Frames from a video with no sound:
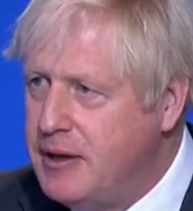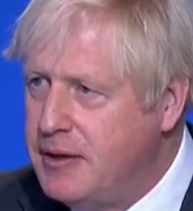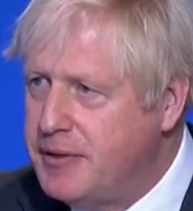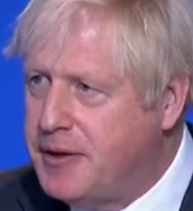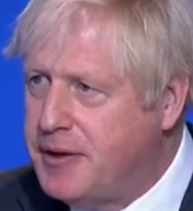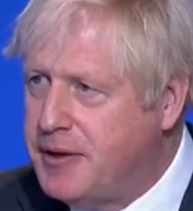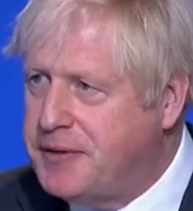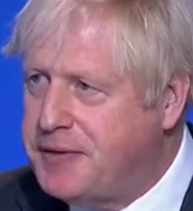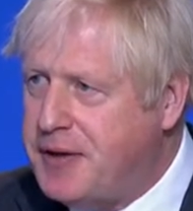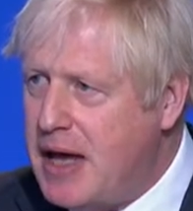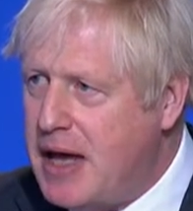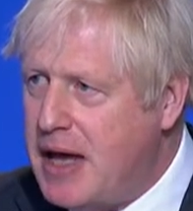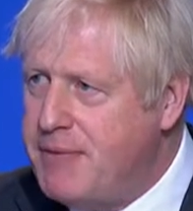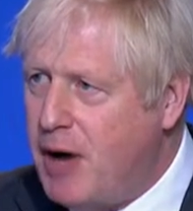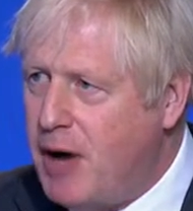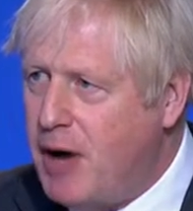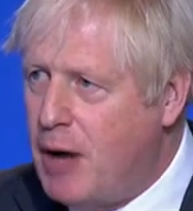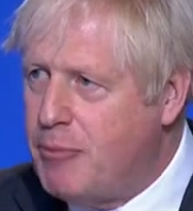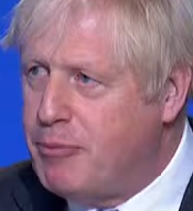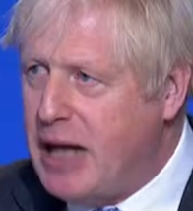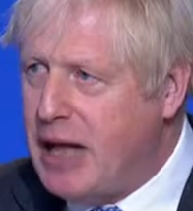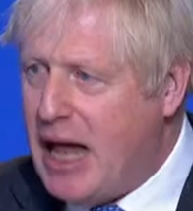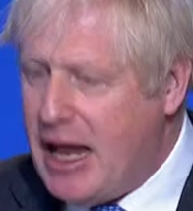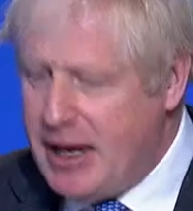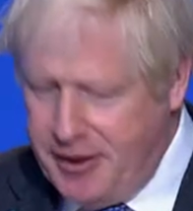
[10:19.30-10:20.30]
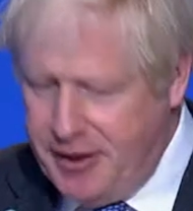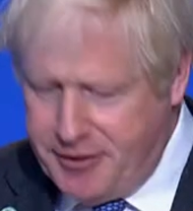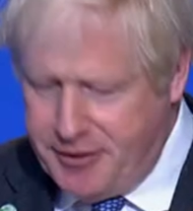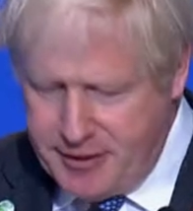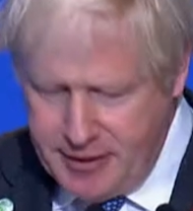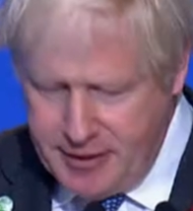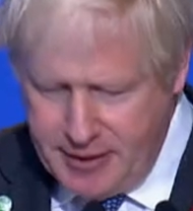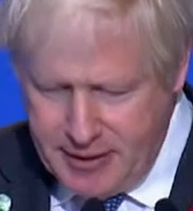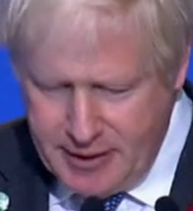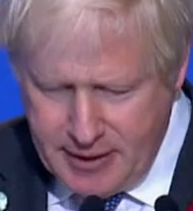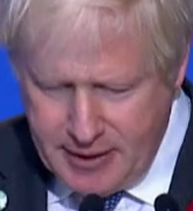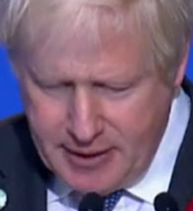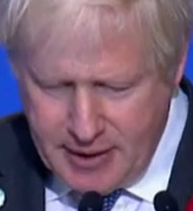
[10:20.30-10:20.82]
to save our planet
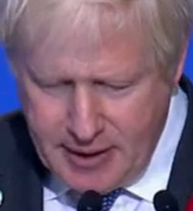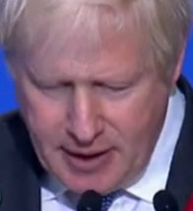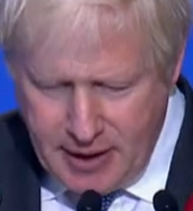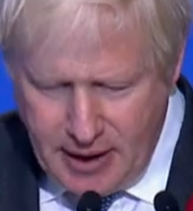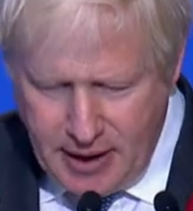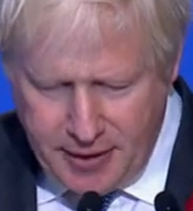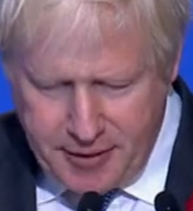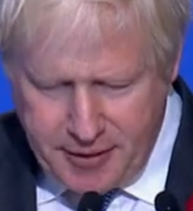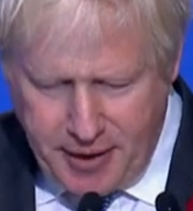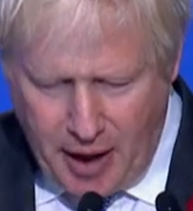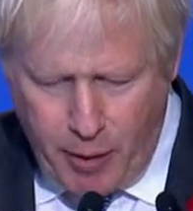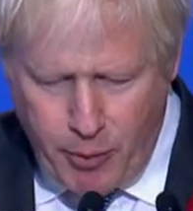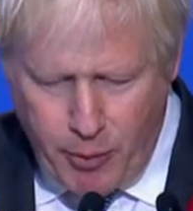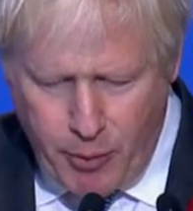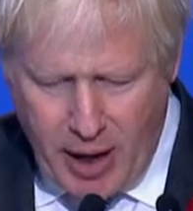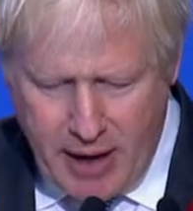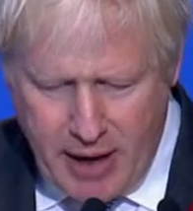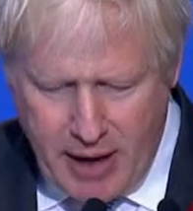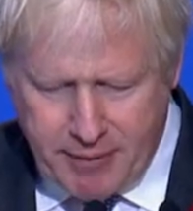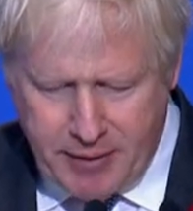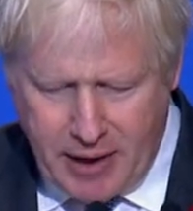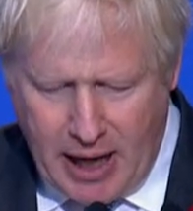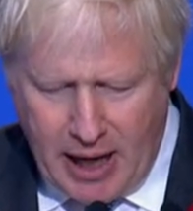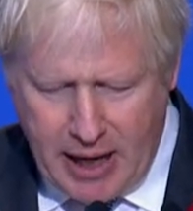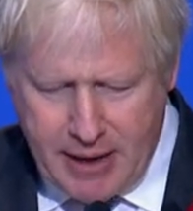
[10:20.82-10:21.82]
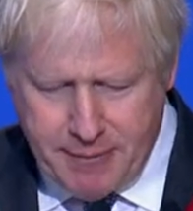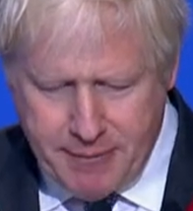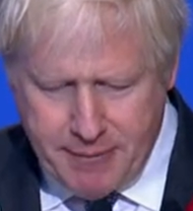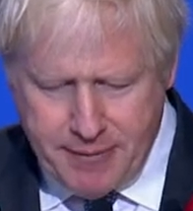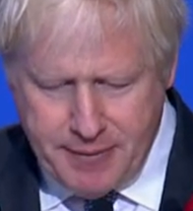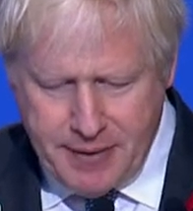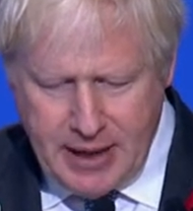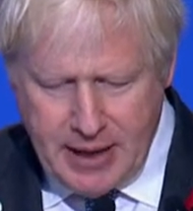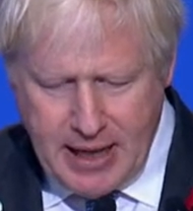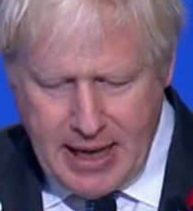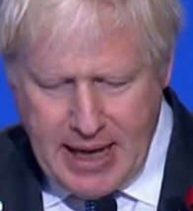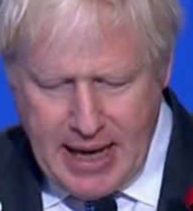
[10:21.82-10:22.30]
and our way of life.